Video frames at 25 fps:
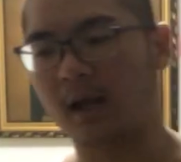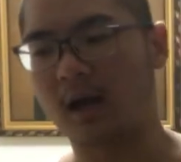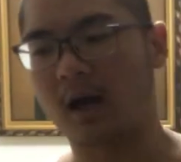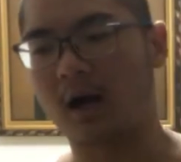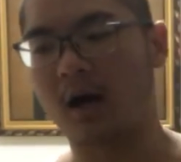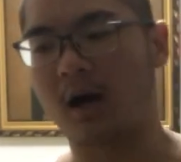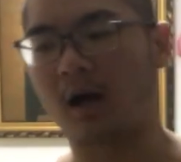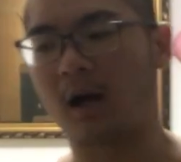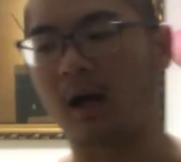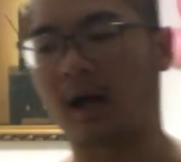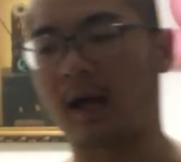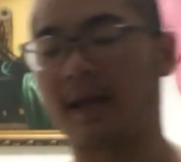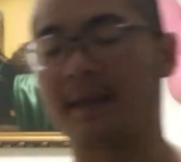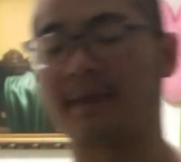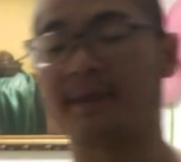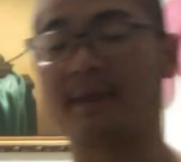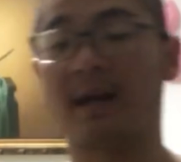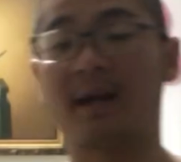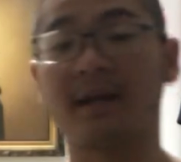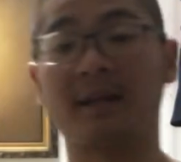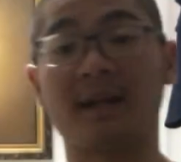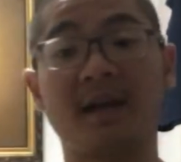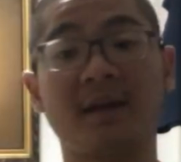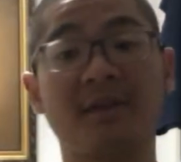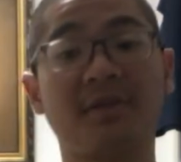And
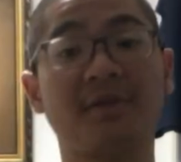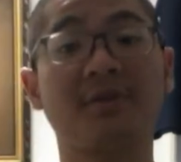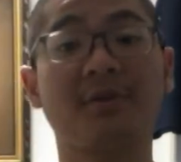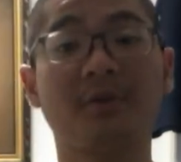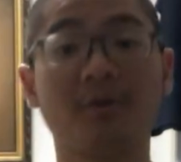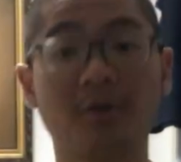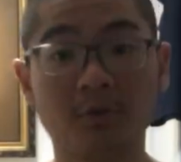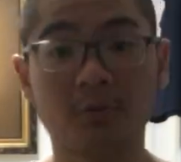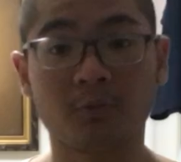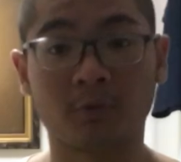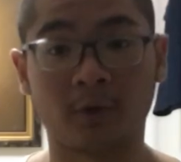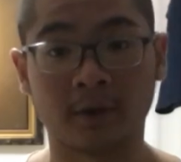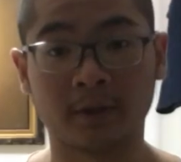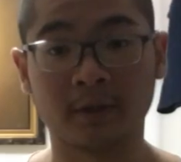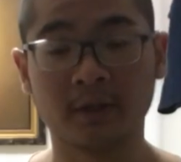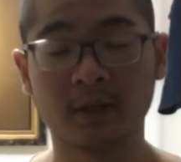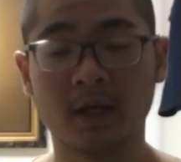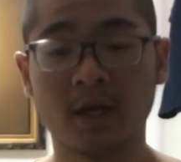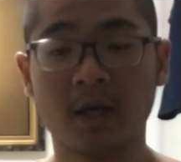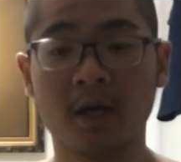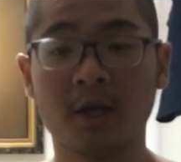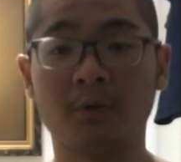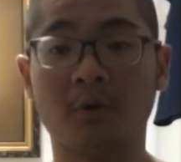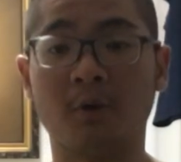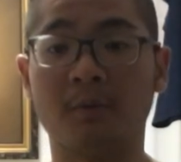then a third one
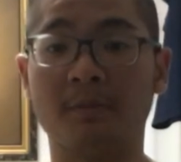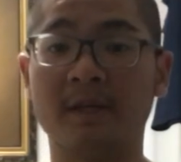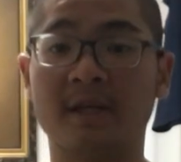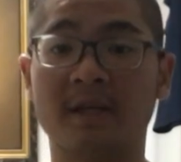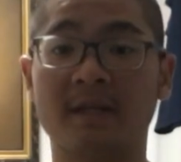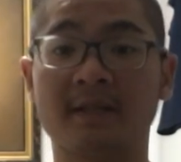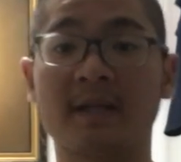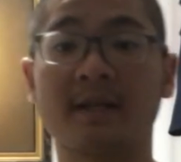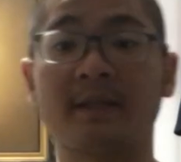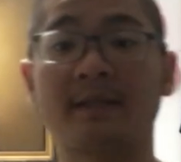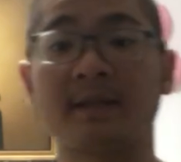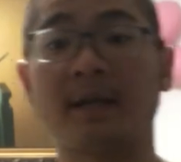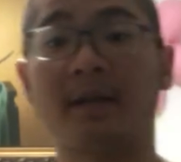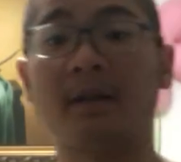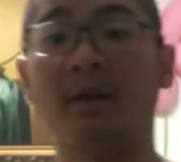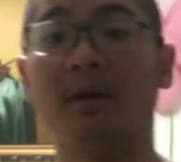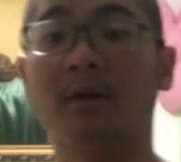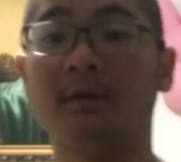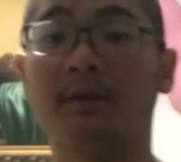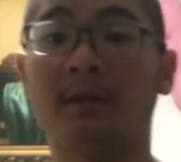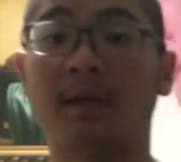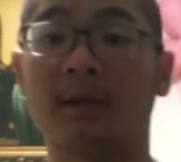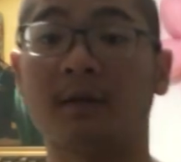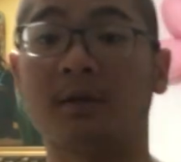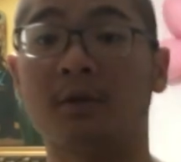will be a dictator
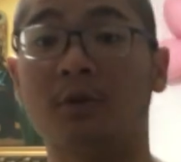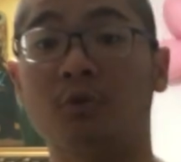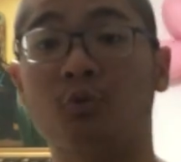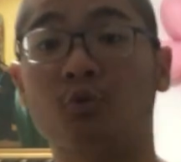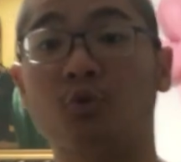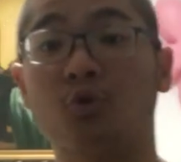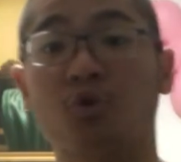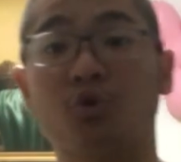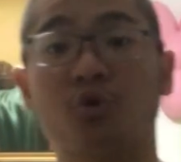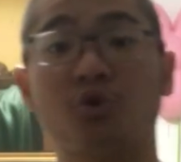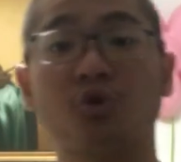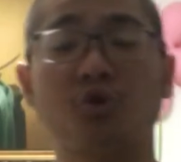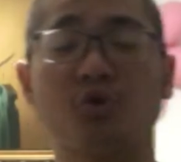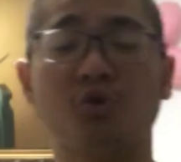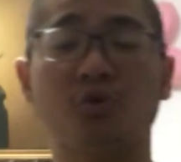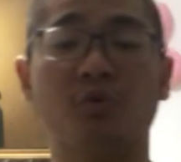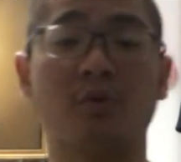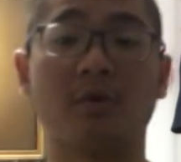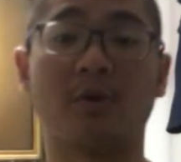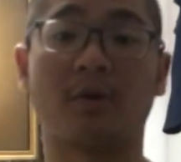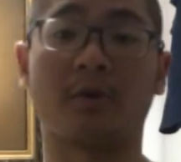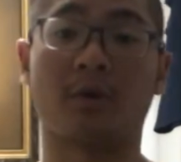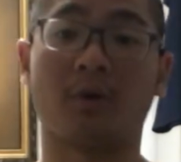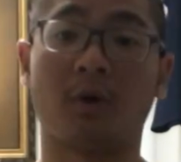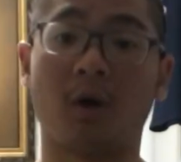that you could choose
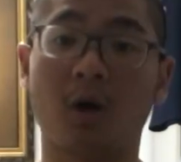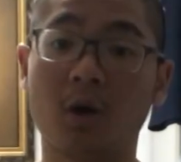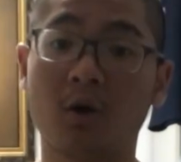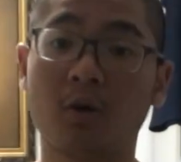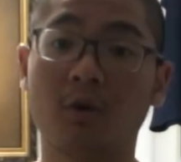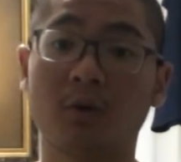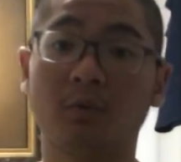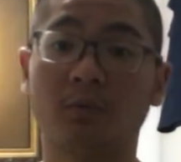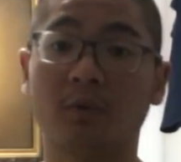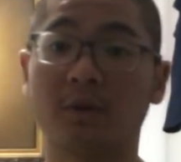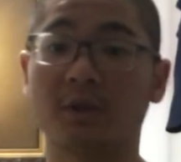on your own,